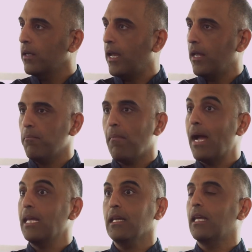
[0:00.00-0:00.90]
and
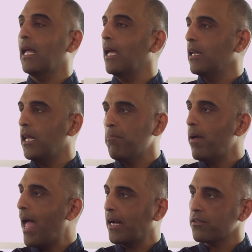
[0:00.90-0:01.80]
might get
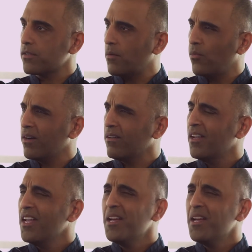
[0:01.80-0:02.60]
impact somewhere,